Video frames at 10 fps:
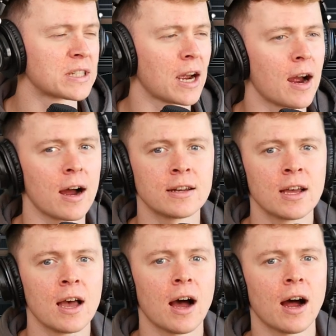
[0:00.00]
I had,
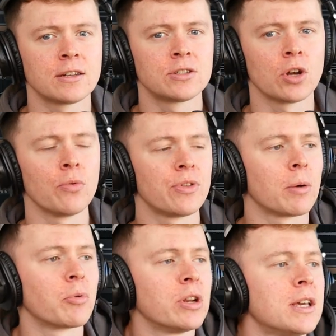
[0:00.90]
I don't think I'm
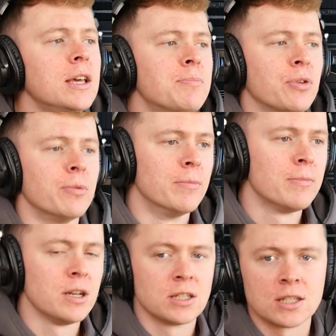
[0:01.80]
going to keep them
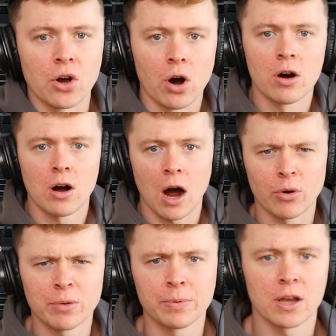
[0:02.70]
as they are. I want
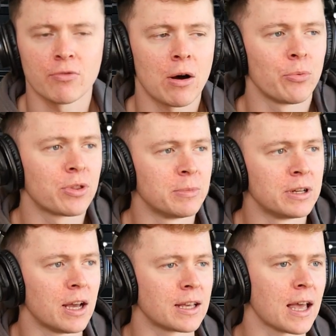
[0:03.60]
to play around with them
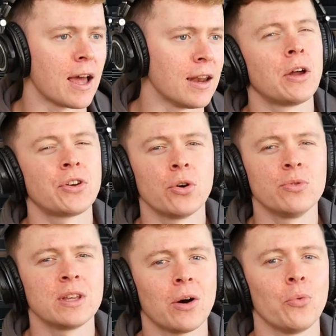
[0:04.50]
again. I don't
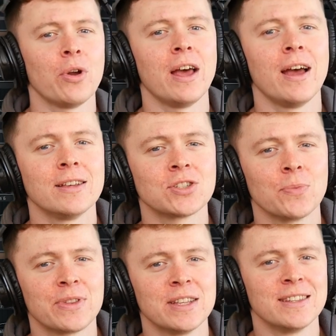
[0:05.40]
think I want
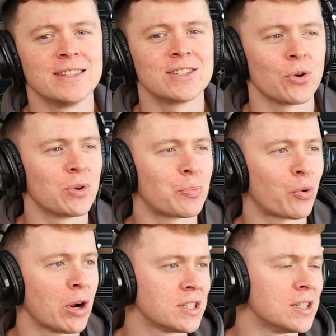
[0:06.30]
something so
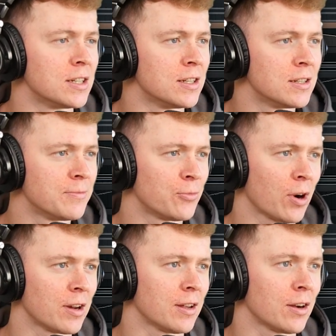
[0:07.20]
depressing
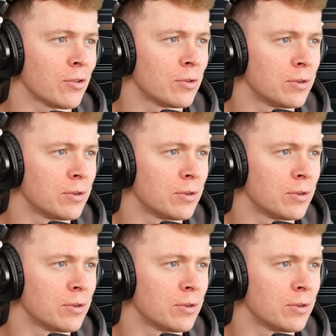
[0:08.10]
right now.